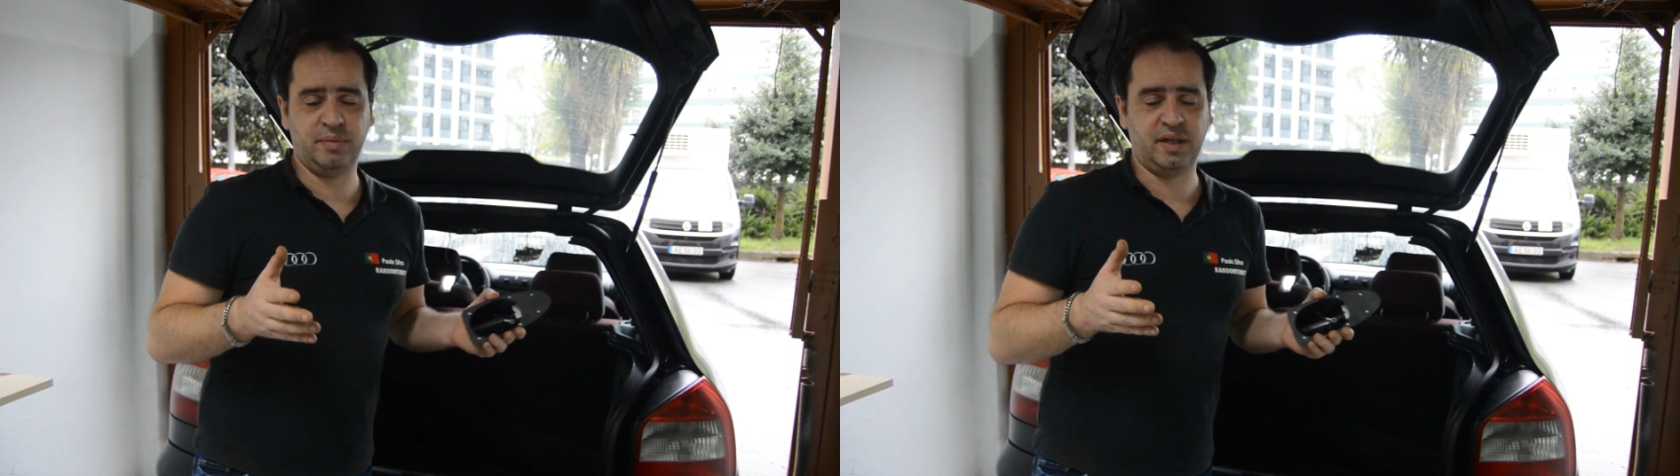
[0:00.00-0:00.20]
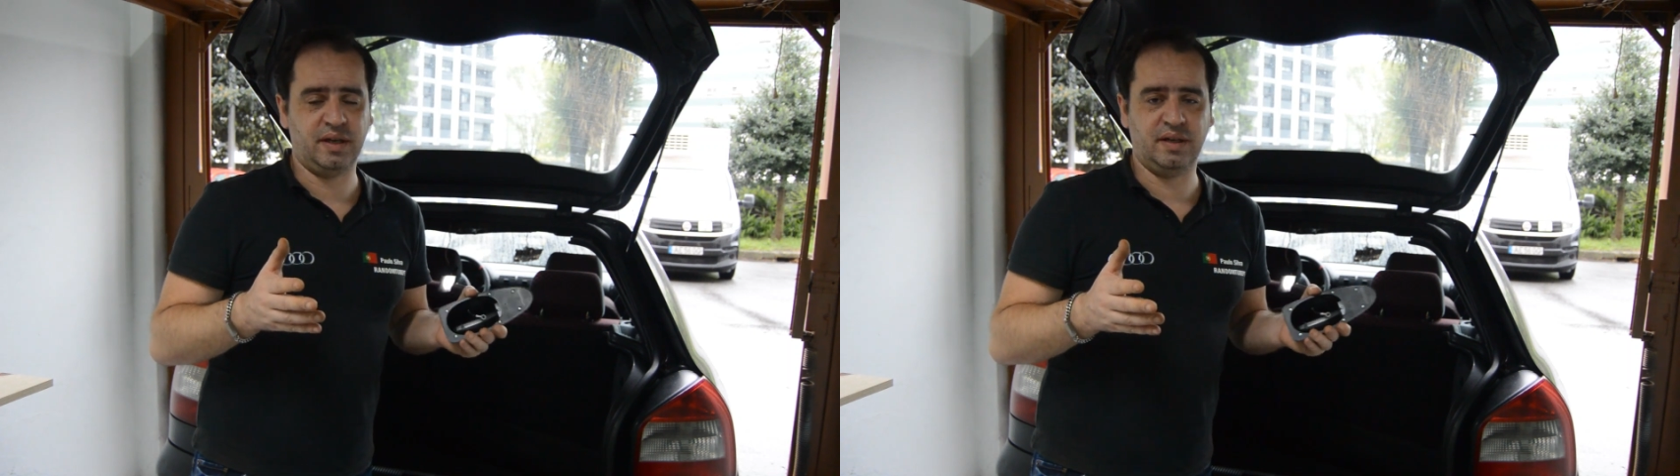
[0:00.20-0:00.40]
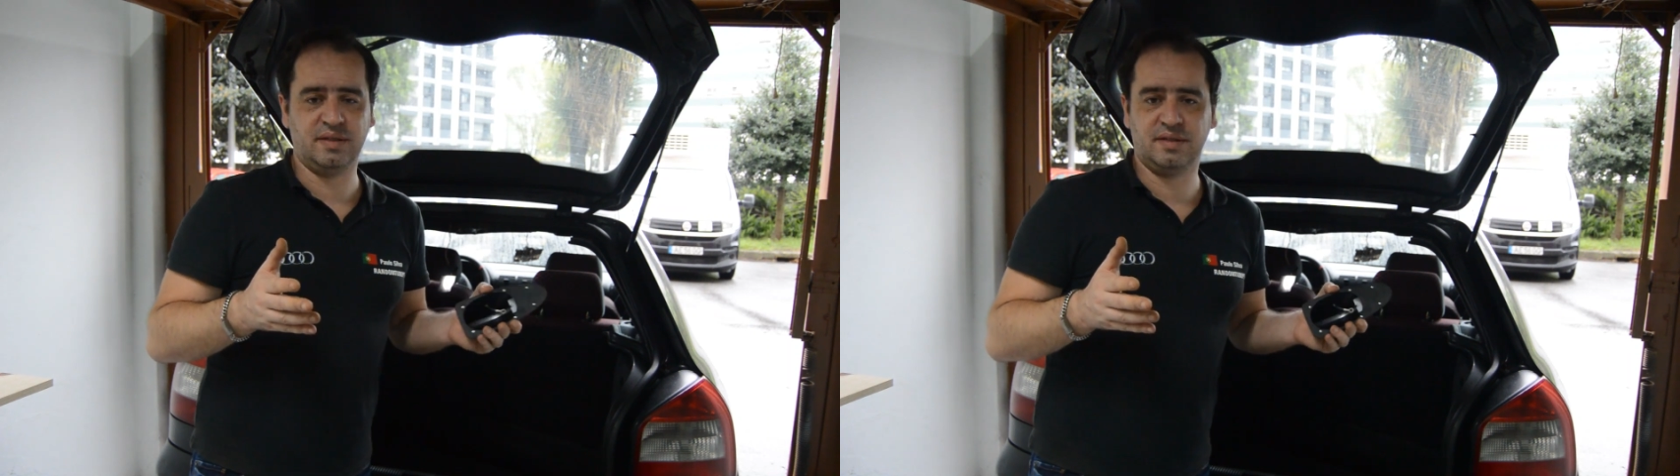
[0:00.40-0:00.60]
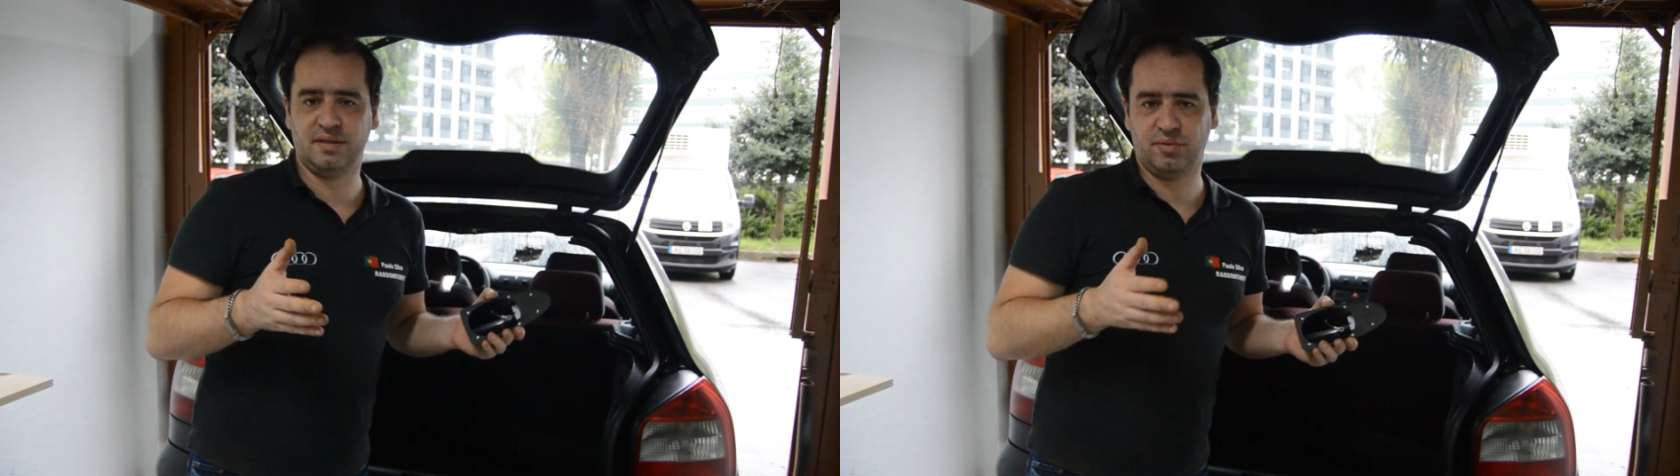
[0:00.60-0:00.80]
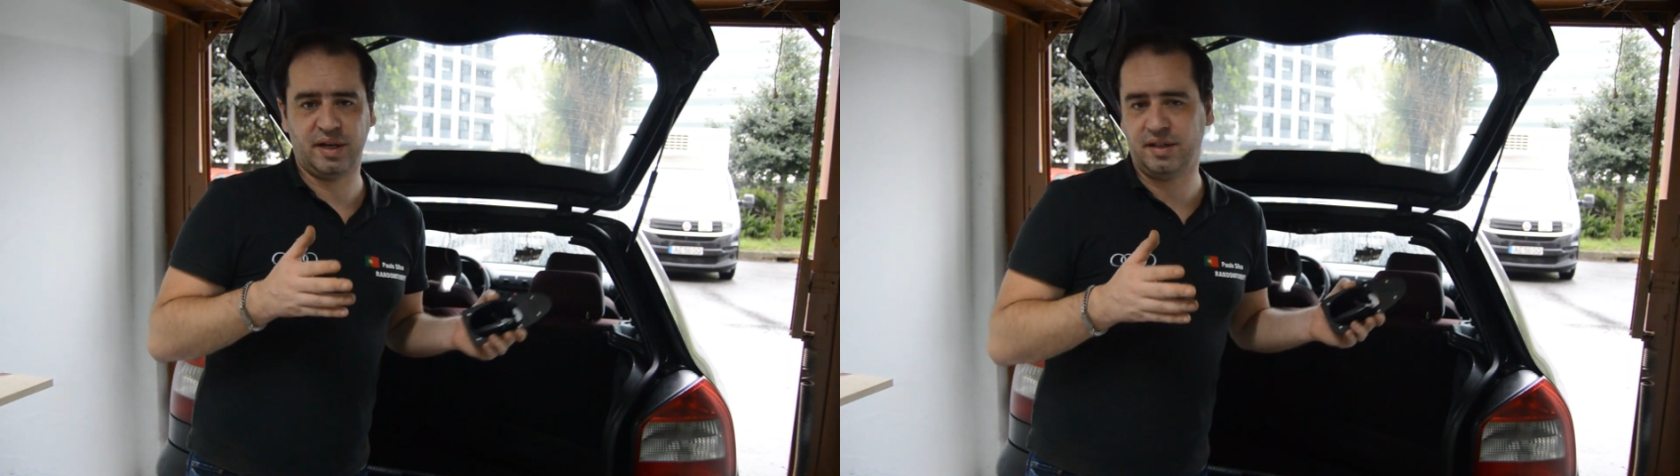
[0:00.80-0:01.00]
because
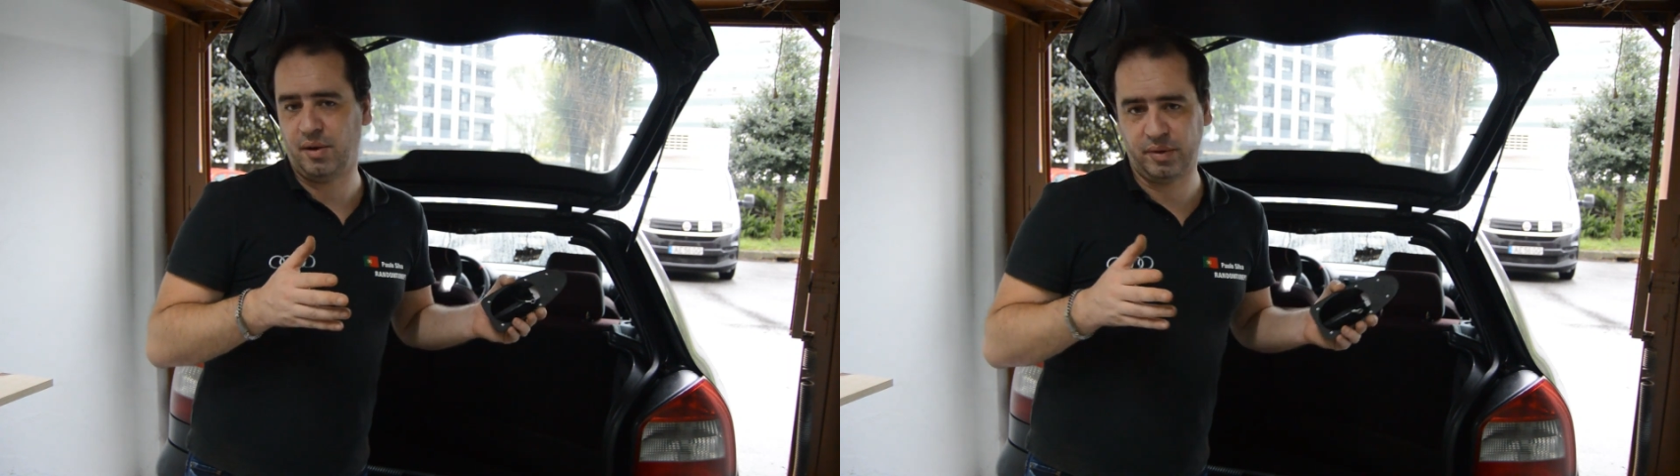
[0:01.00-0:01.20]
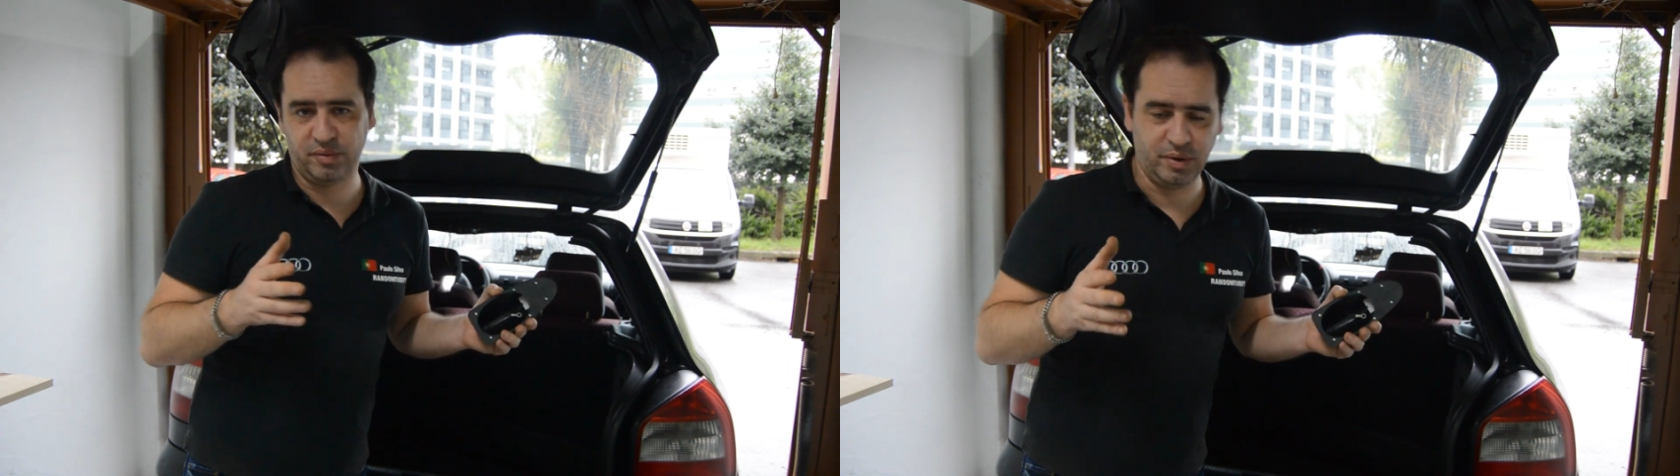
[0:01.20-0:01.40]
right now it